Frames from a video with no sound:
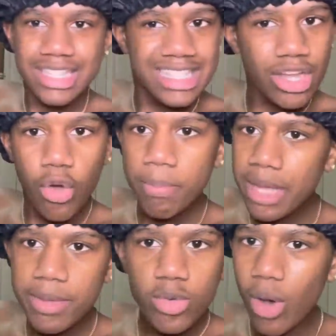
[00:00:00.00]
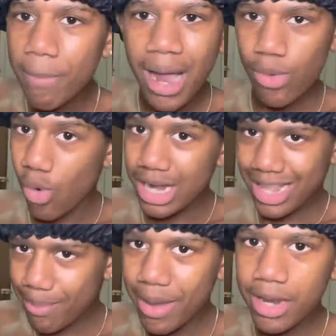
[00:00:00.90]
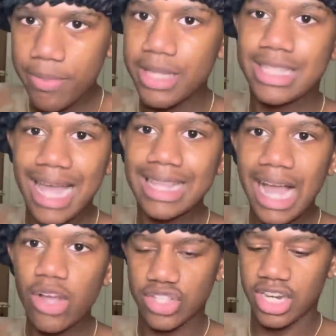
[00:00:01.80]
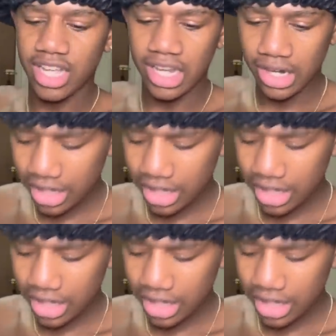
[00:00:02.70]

single BB one by one. It better be 10,000 in here.